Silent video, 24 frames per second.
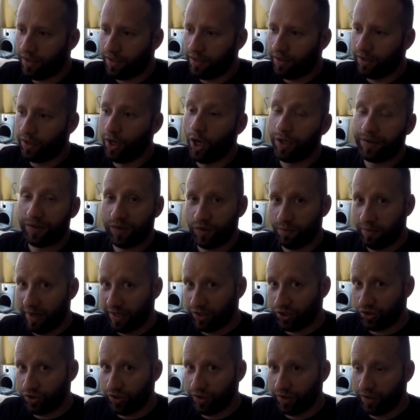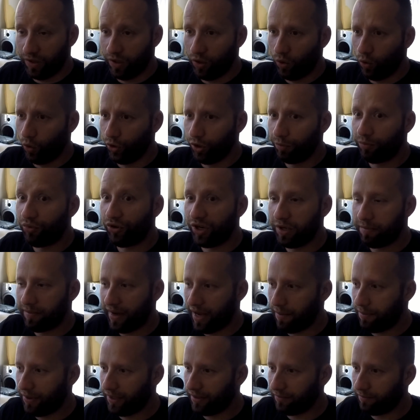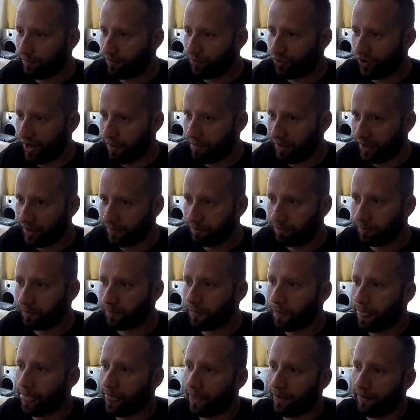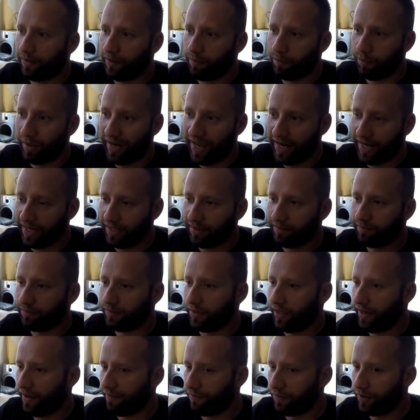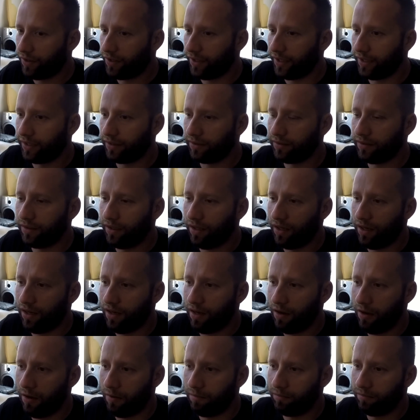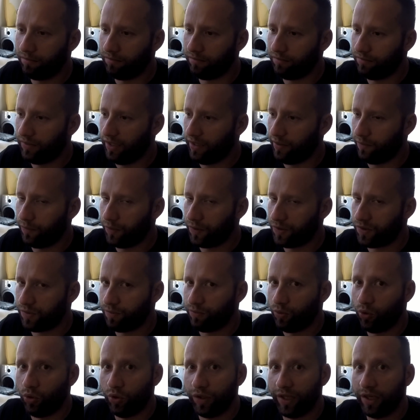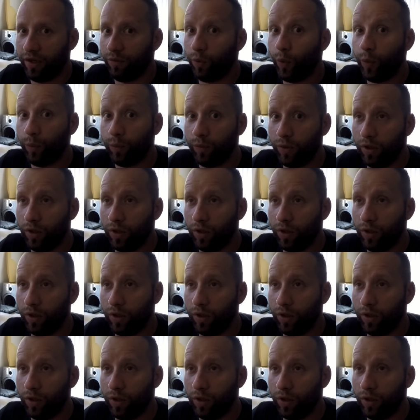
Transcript: Not to mention all the prepping, planning and everything. It was more than